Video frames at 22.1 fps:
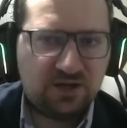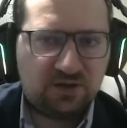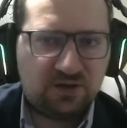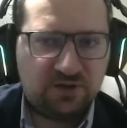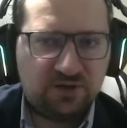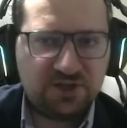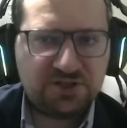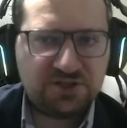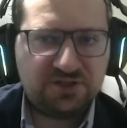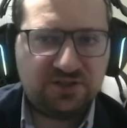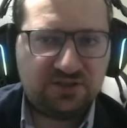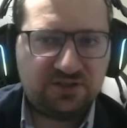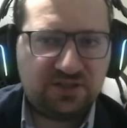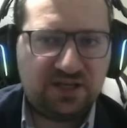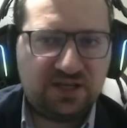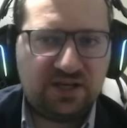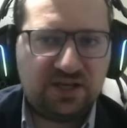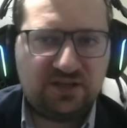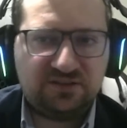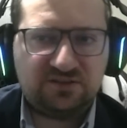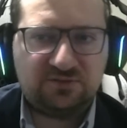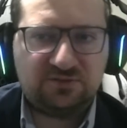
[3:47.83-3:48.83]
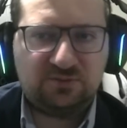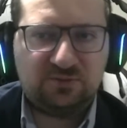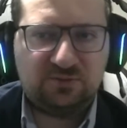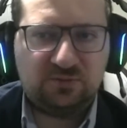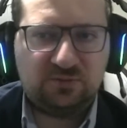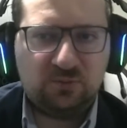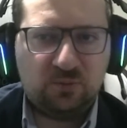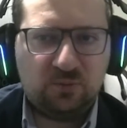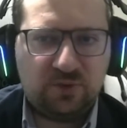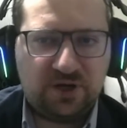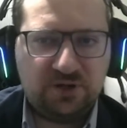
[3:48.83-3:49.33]
Russian
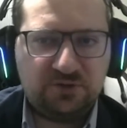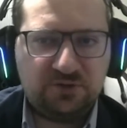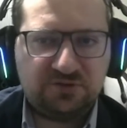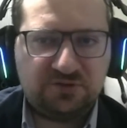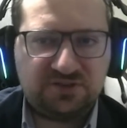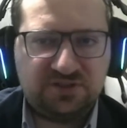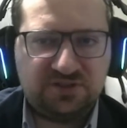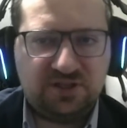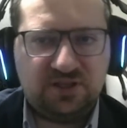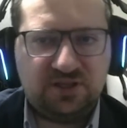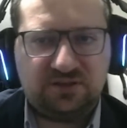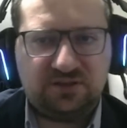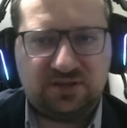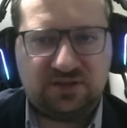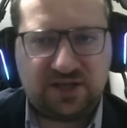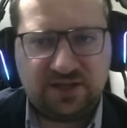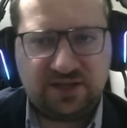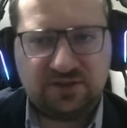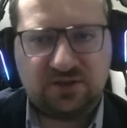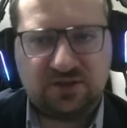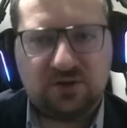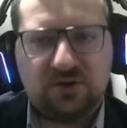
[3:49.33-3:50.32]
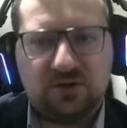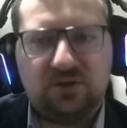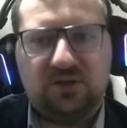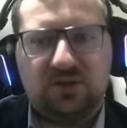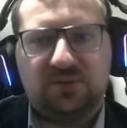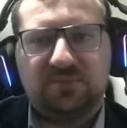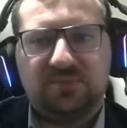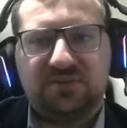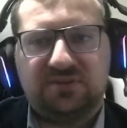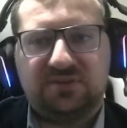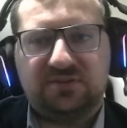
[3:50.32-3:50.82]
attacks where you see tight
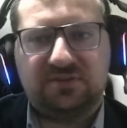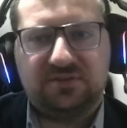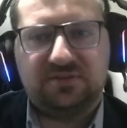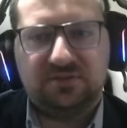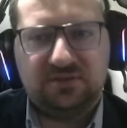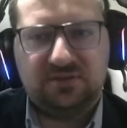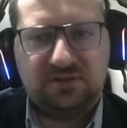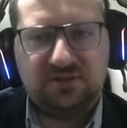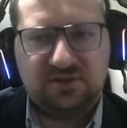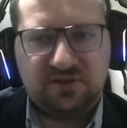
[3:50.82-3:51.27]
columns,